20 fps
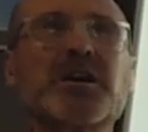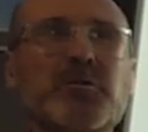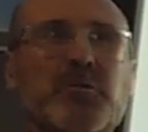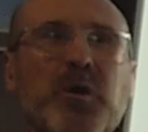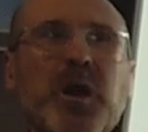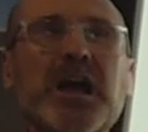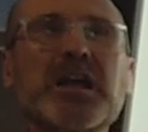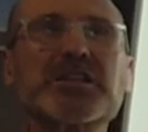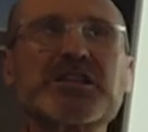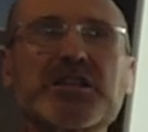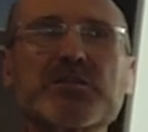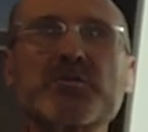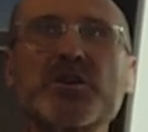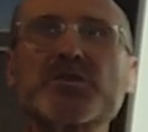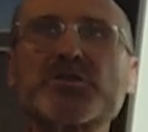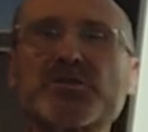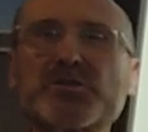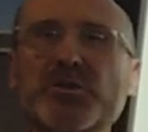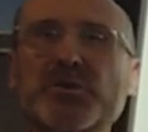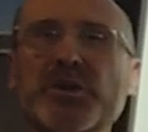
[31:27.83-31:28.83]
while she
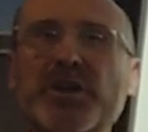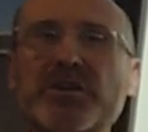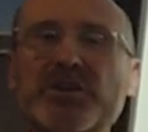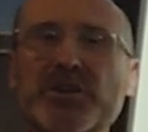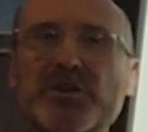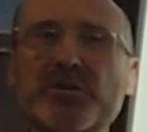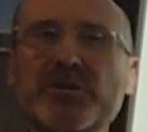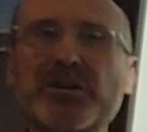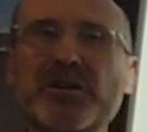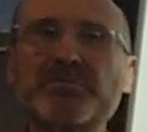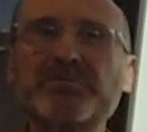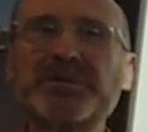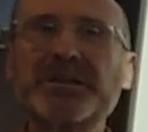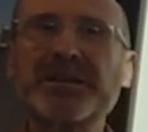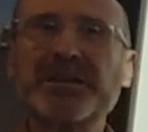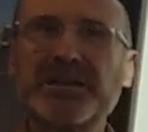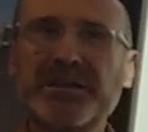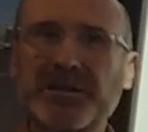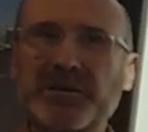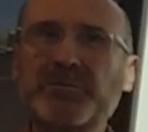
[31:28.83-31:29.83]
was touring Europe
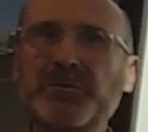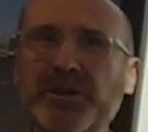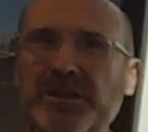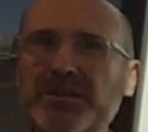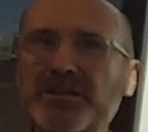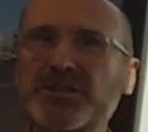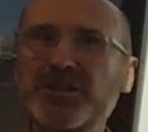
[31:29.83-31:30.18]
with a